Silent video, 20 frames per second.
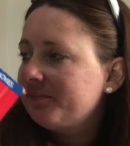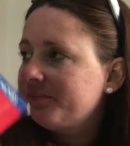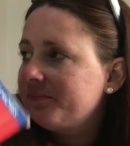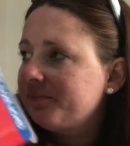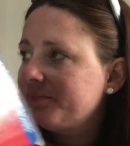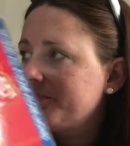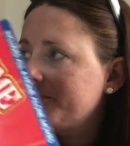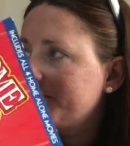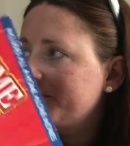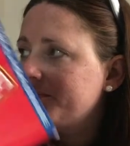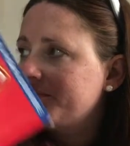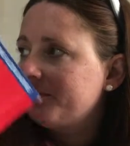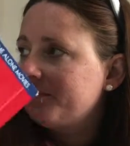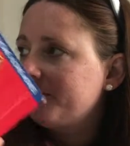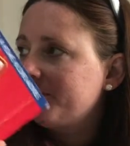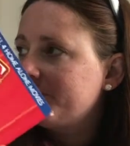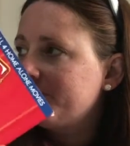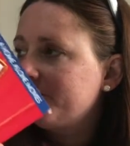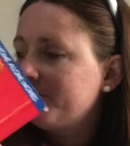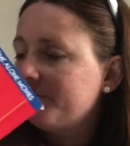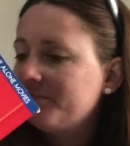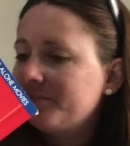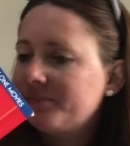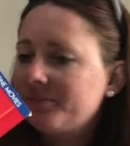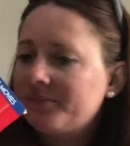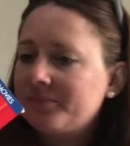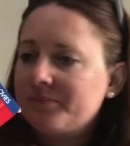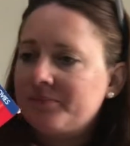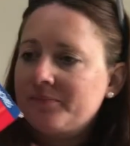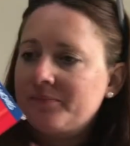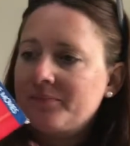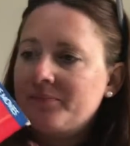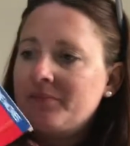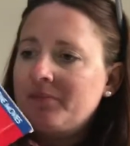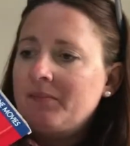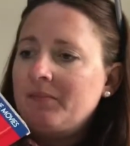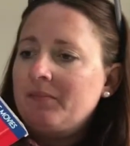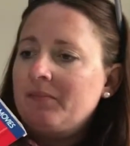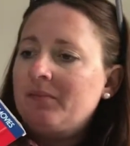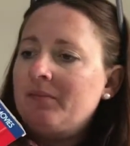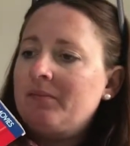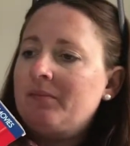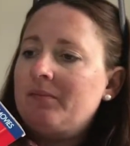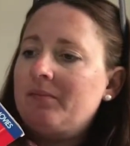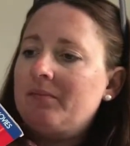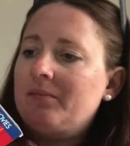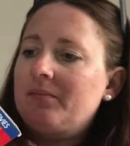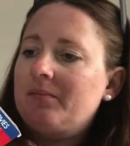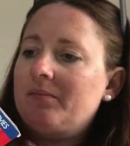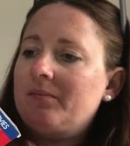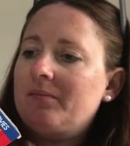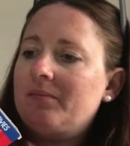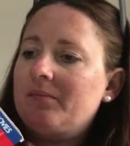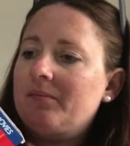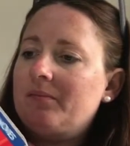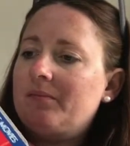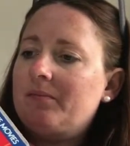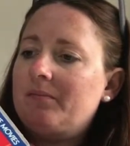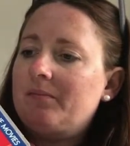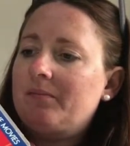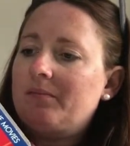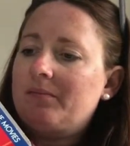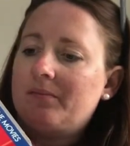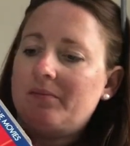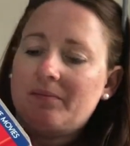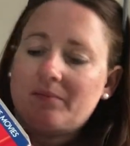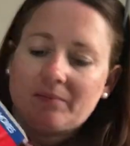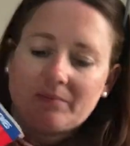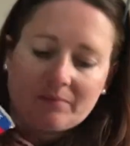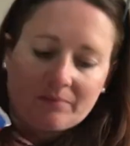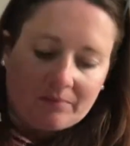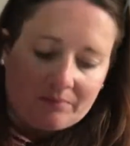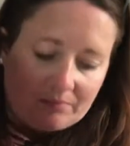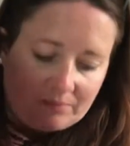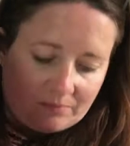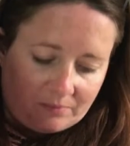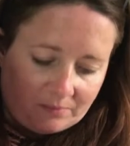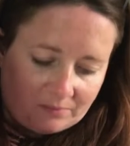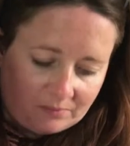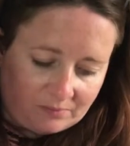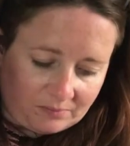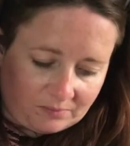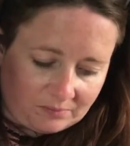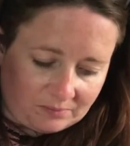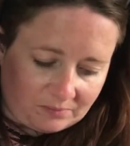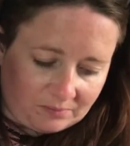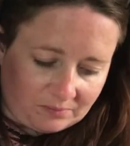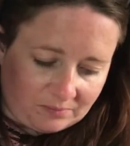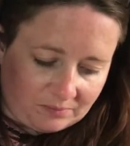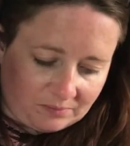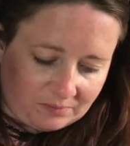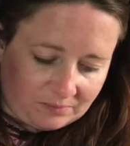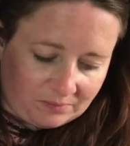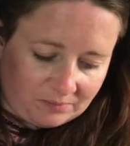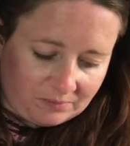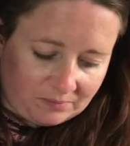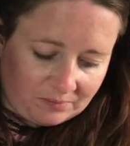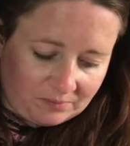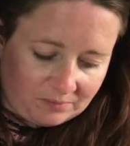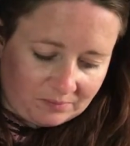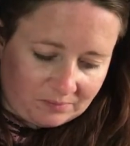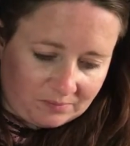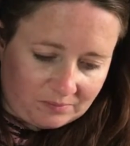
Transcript: This person isn't speaking.